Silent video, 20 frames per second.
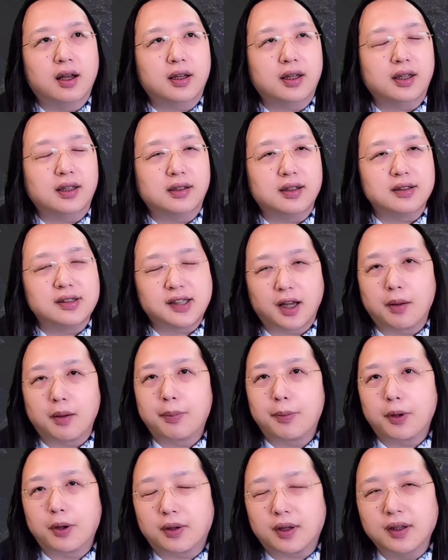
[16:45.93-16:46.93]
in the
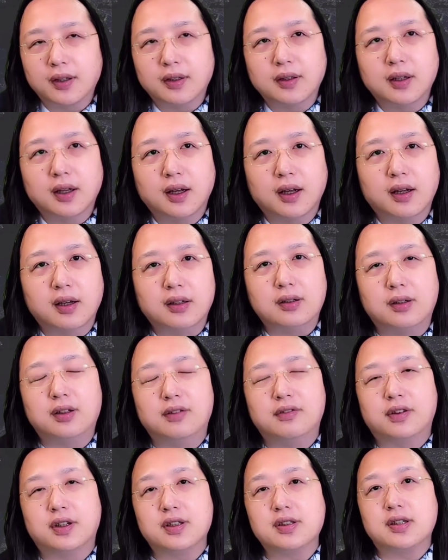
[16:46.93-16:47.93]
Saarbrücken
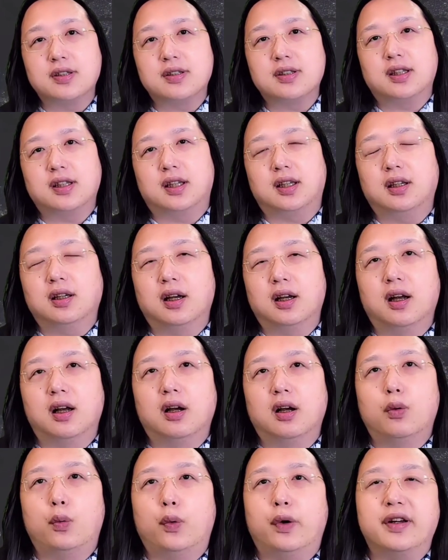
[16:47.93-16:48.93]
University
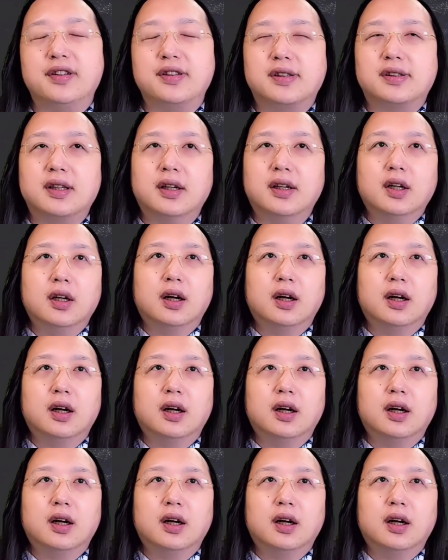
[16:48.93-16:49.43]
was